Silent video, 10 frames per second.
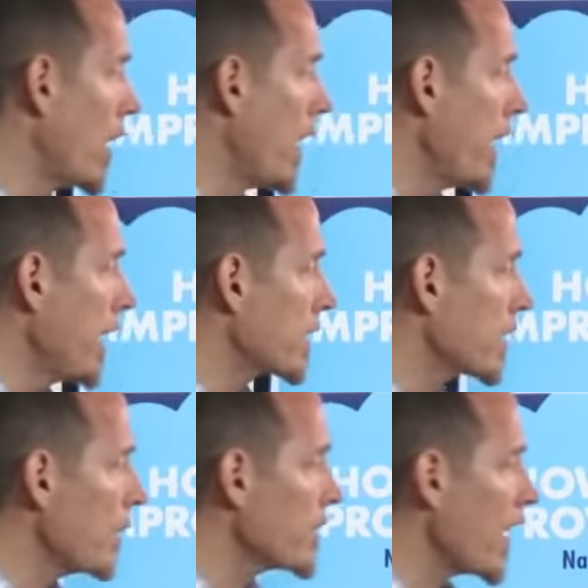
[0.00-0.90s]
And
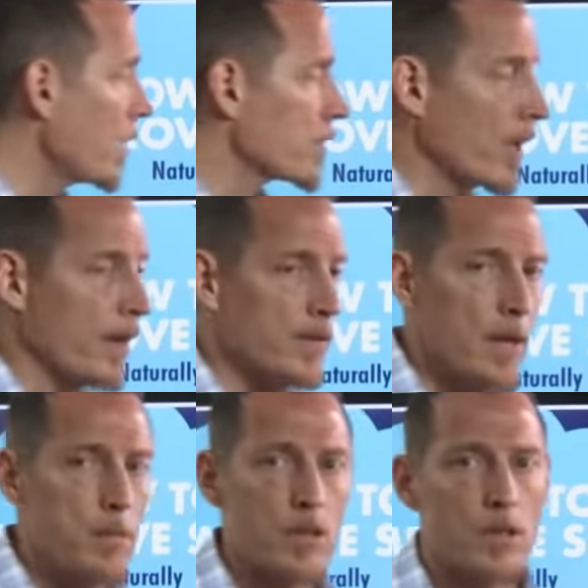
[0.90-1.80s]
sometimes life keeps
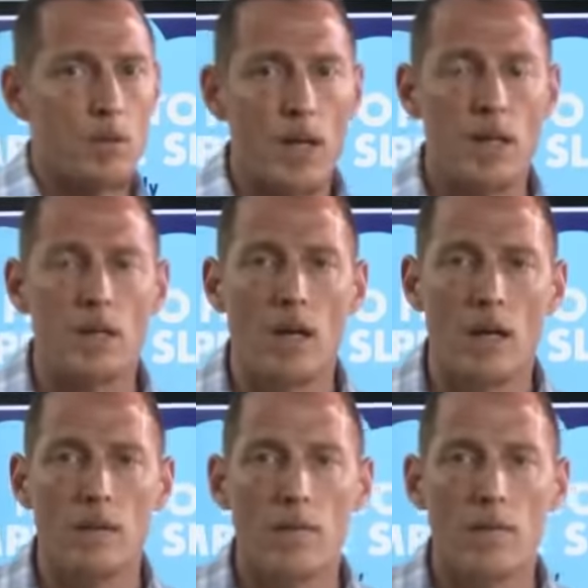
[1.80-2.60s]
us awake at night